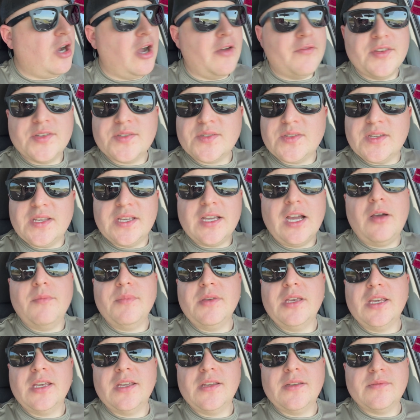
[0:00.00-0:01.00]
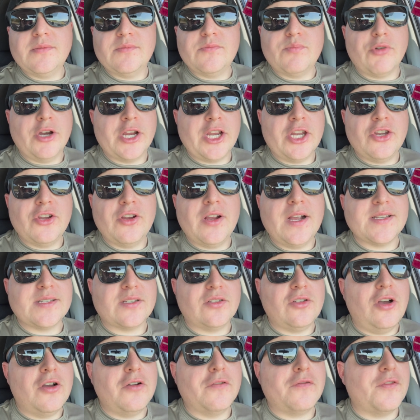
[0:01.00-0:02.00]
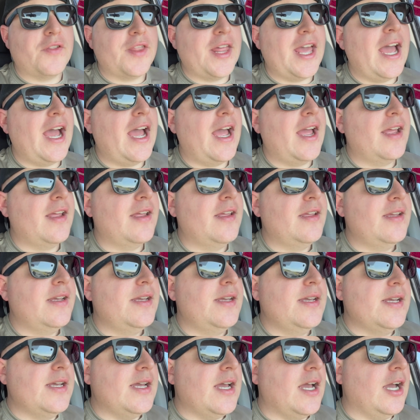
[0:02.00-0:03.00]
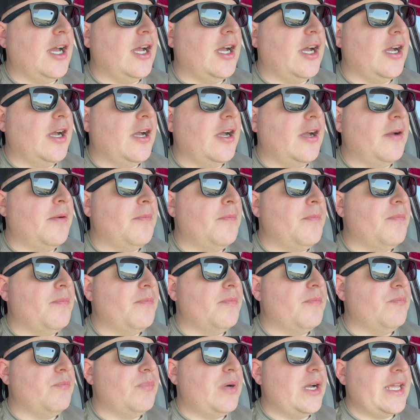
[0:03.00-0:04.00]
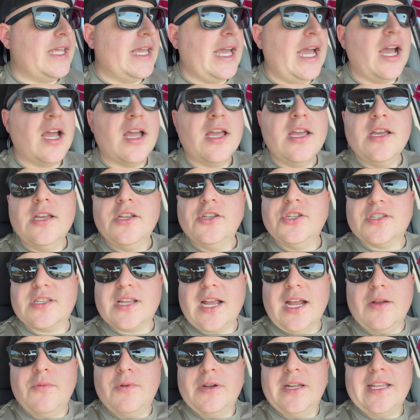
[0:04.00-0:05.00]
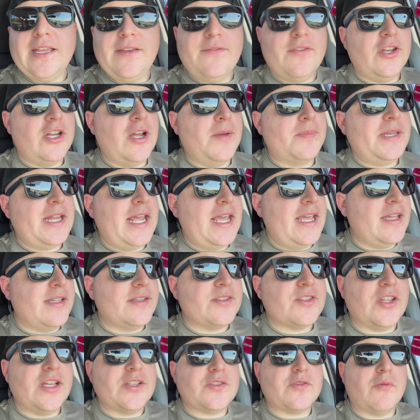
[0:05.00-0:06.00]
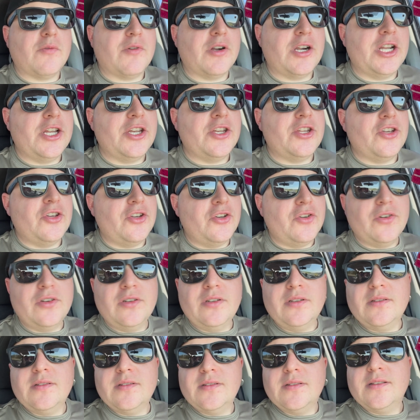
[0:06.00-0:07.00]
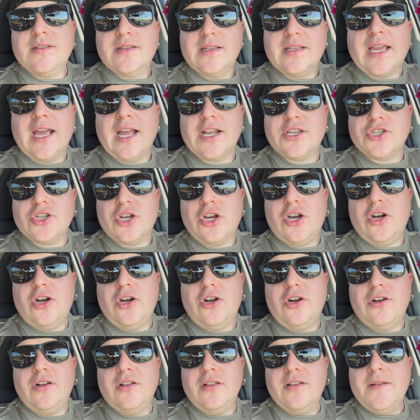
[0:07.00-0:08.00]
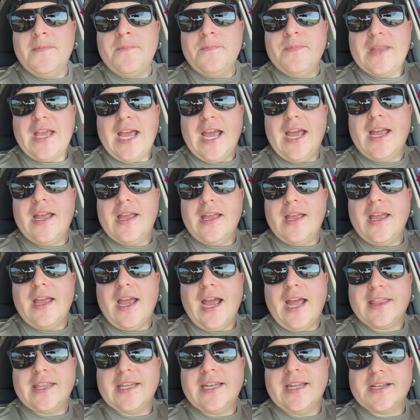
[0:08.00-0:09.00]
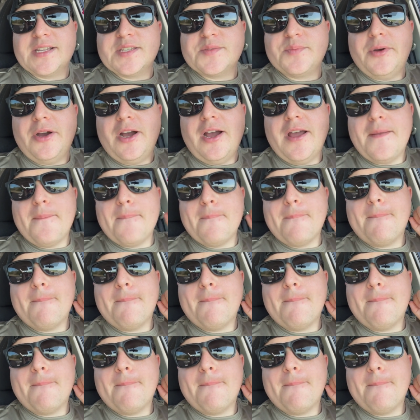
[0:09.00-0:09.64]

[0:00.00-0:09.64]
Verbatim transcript: obviously I'll be bringing you guys along for that. Um, but yeah, just kind of want to give you an update. So that's what we're going to do. Catch y'all at the next spot.